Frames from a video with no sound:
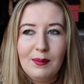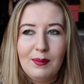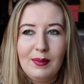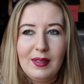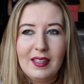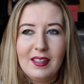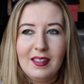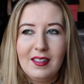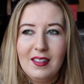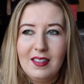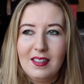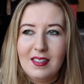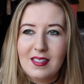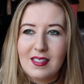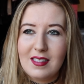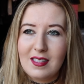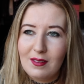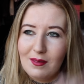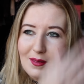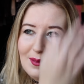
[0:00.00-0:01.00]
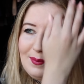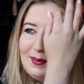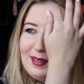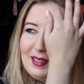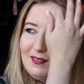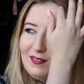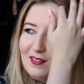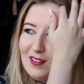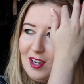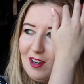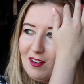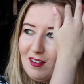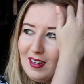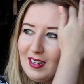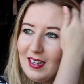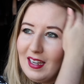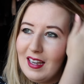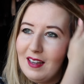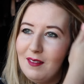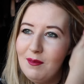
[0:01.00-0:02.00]
because it would be
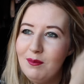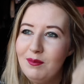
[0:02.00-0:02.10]
very